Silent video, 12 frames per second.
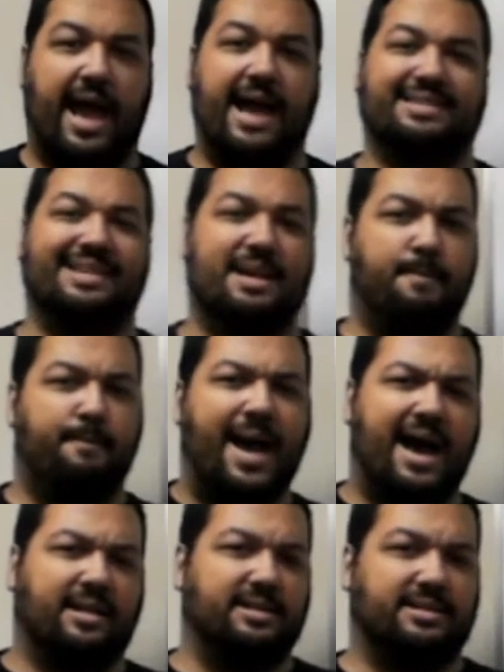as an
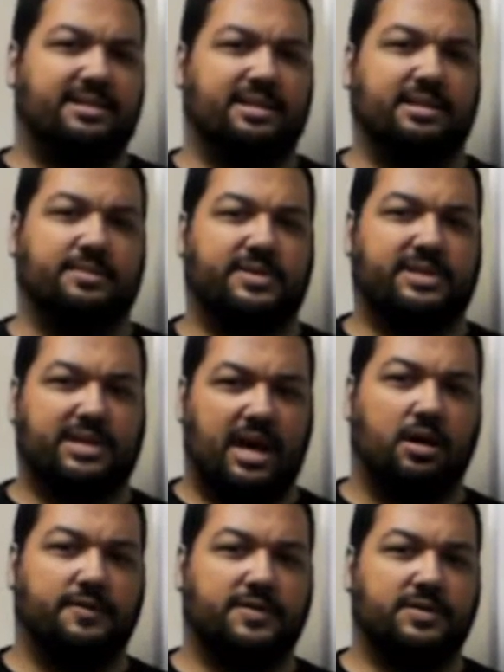imbalance in
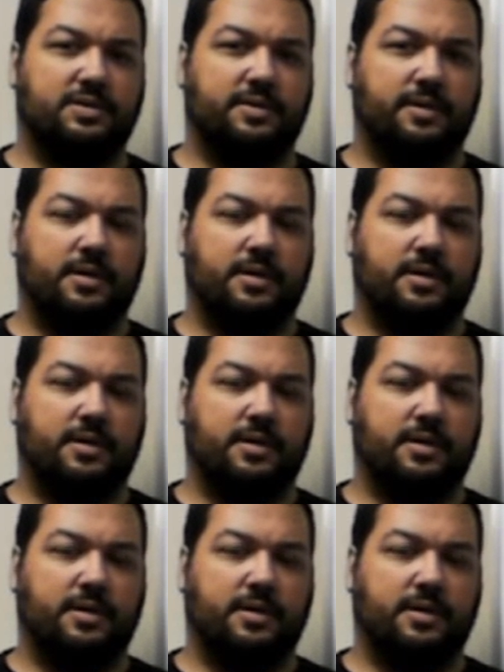themselves.